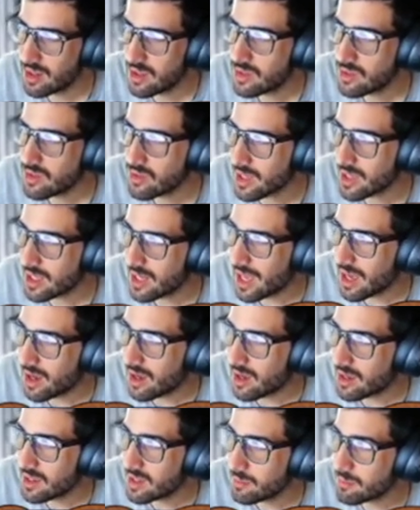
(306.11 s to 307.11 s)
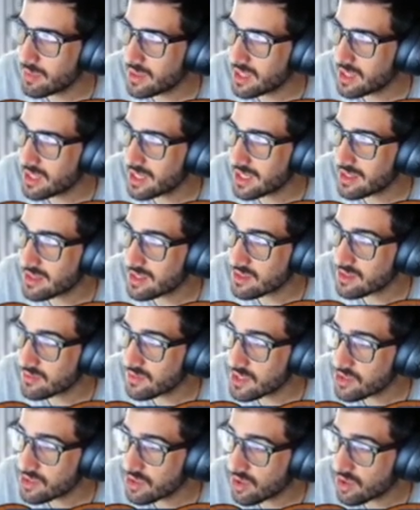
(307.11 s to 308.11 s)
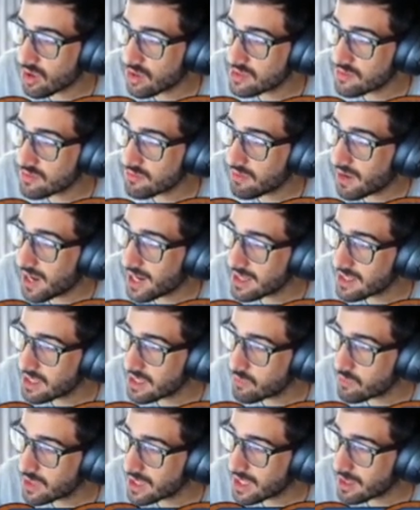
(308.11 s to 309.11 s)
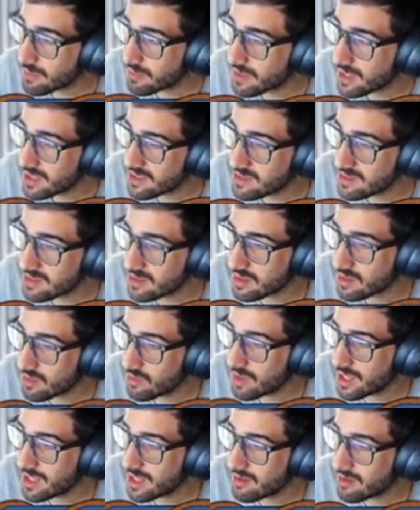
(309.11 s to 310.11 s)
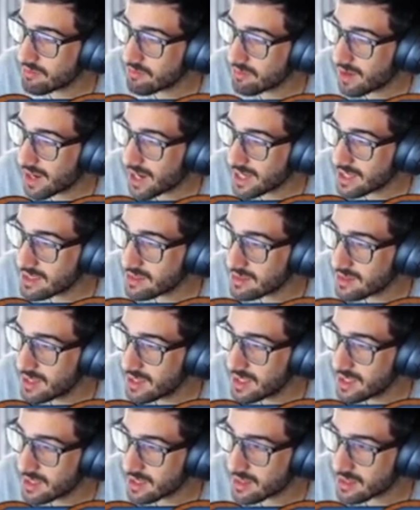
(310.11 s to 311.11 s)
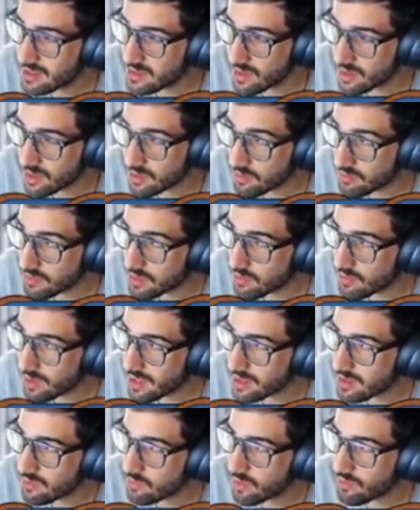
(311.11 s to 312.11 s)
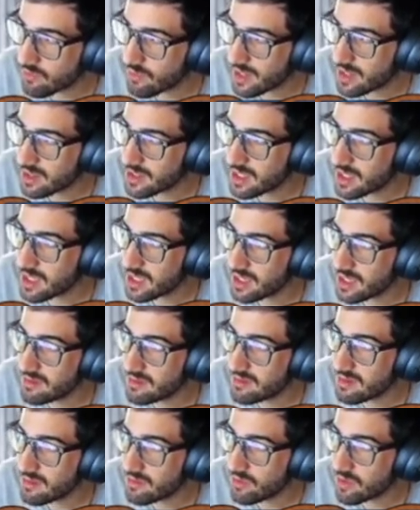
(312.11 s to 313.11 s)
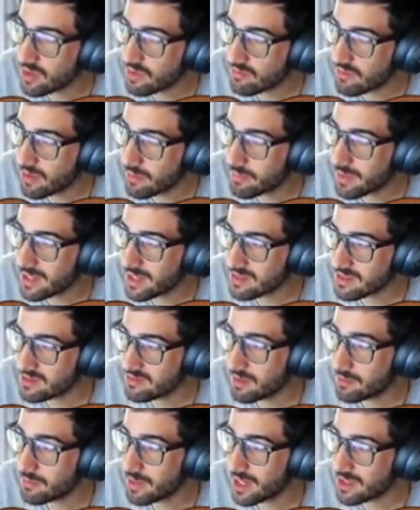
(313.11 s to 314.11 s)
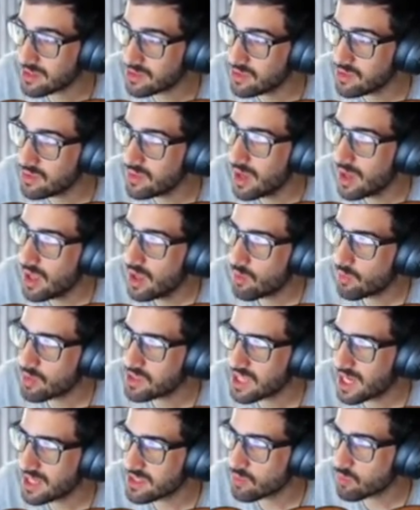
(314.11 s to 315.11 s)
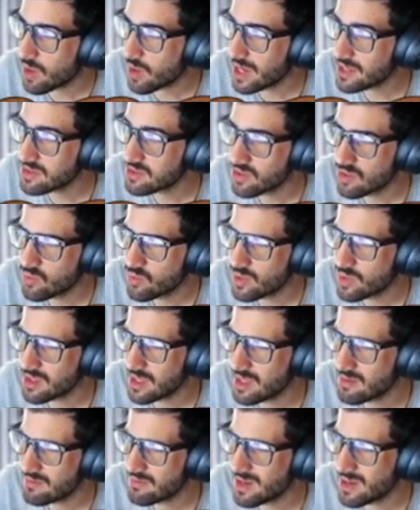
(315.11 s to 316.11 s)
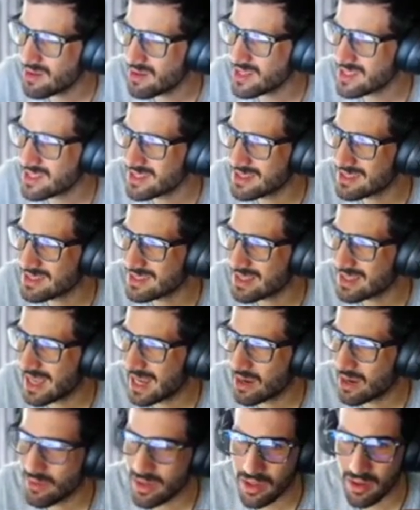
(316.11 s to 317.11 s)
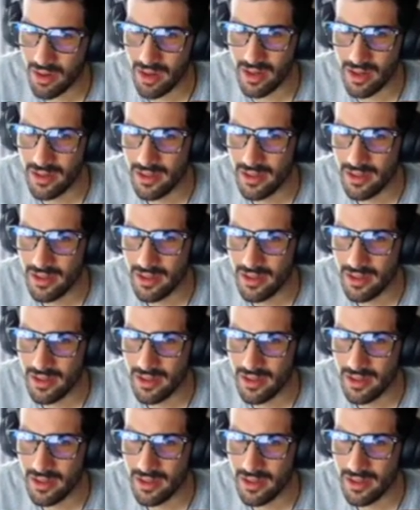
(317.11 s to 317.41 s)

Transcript: You get an ability to get these featured cards. Finally, we get a place to go ahead and find this Luffy, right? We're finally getting a different event pack. This is event pack 2, which has Raizo with a very scary art.